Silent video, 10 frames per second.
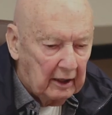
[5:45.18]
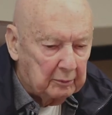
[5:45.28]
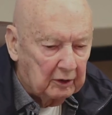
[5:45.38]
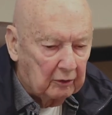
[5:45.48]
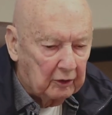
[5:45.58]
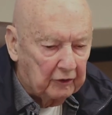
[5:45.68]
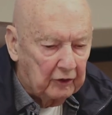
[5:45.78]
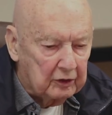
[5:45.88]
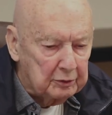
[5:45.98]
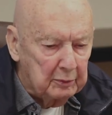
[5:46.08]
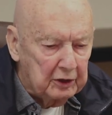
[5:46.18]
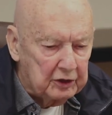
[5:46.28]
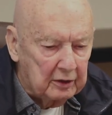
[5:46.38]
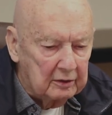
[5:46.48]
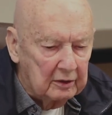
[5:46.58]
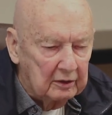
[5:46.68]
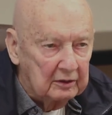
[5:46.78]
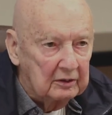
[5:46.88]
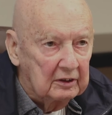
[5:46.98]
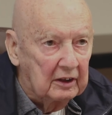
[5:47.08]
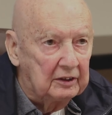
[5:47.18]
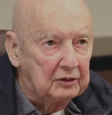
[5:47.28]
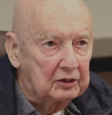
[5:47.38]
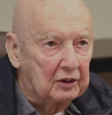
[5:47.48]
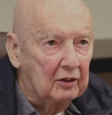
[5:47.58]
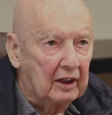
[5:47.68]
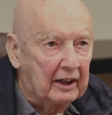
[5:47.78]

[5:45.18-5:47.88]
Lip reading: it happened on the first mission, and you still